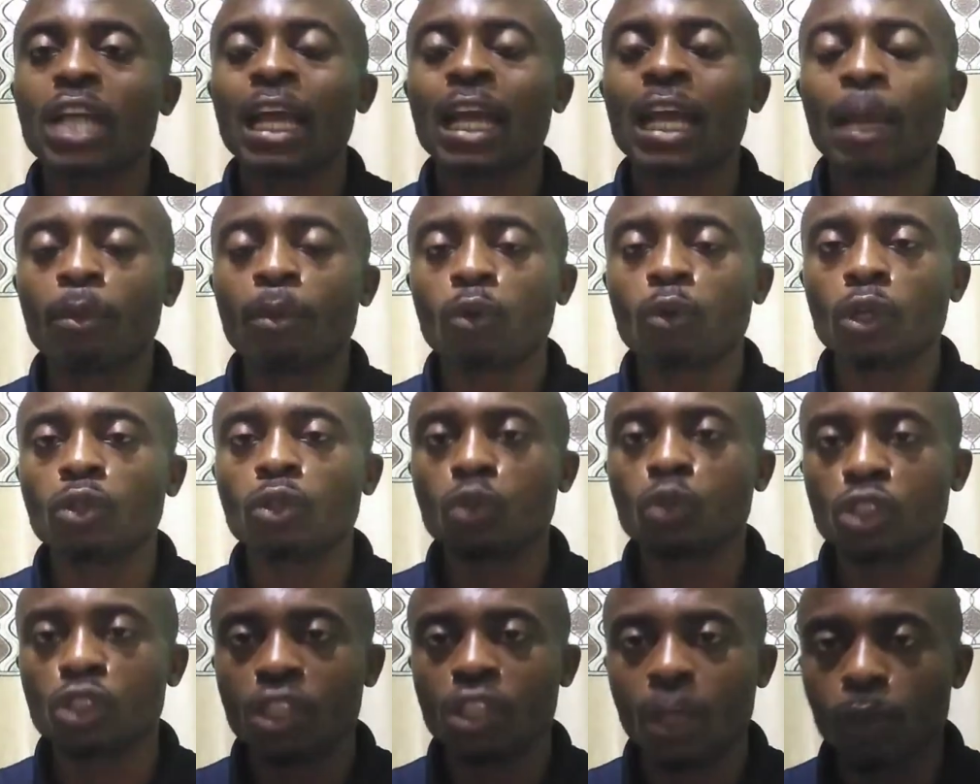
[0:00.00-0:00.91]
i am going to
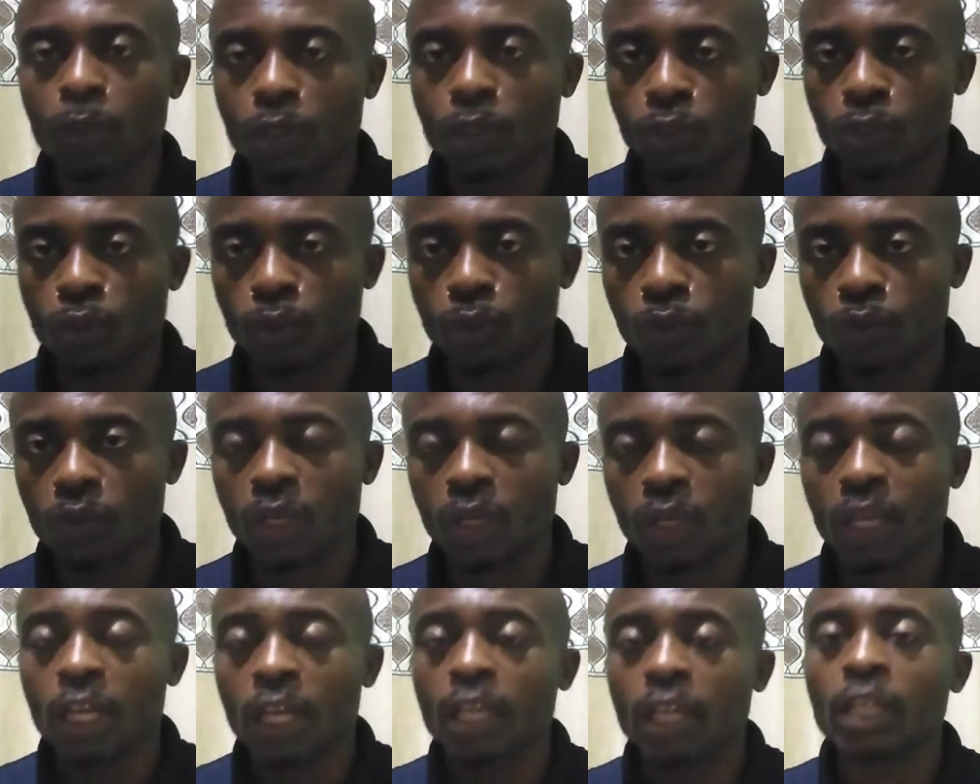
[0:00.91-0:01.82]
share with you
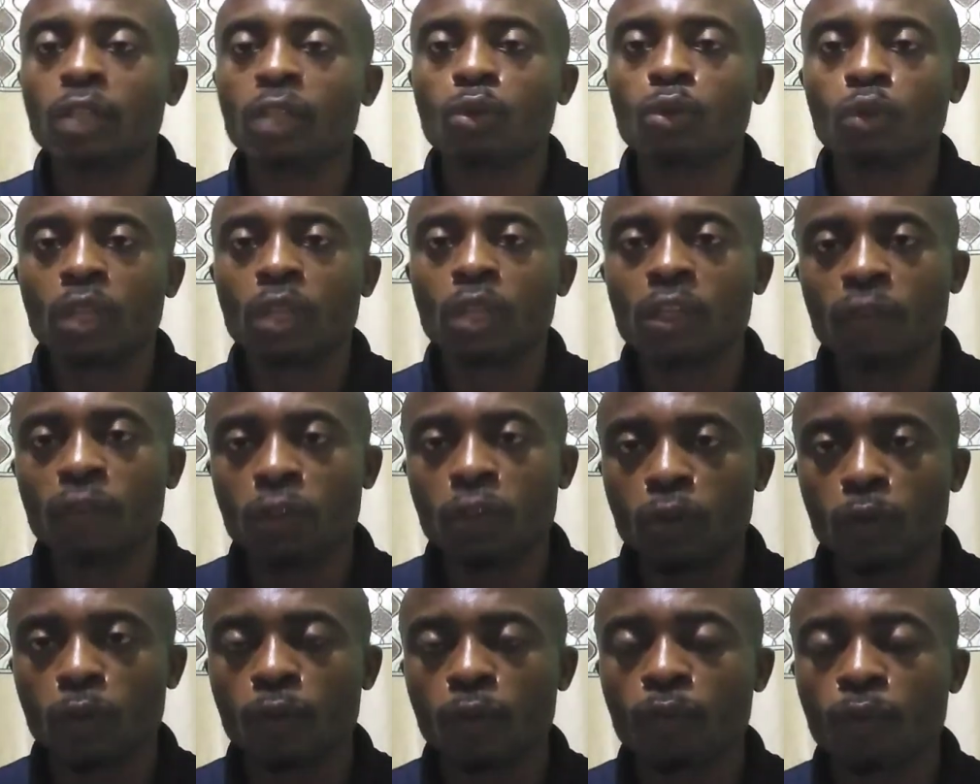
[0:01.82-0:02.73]
in today's video